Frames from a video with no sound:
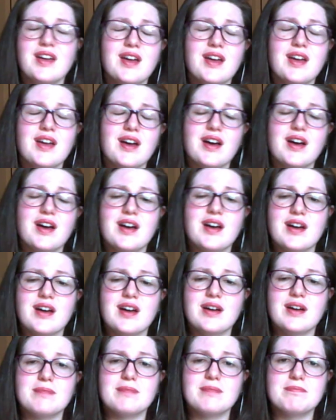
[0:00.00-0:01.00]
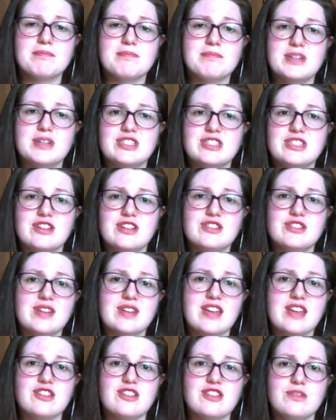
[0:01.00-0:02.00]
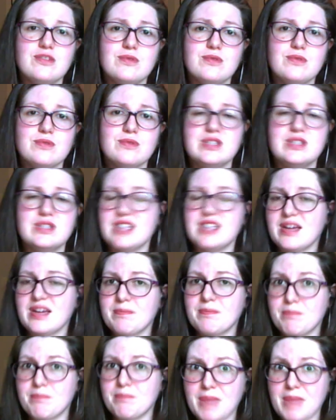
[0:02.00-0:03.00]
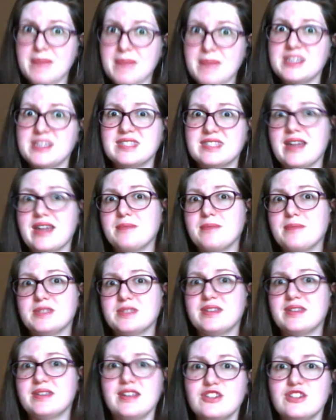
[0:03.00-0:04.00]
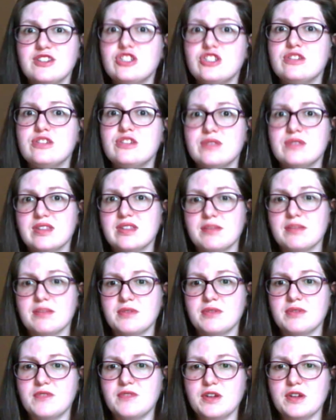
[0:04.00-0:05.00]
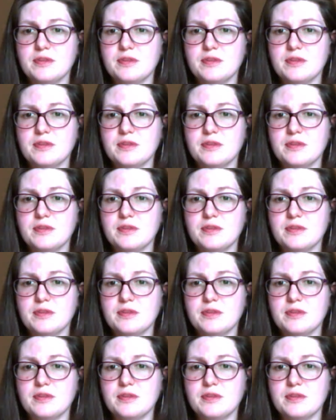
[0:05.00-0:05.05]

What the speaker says: But it's also to get you to take baby steps into the lit review.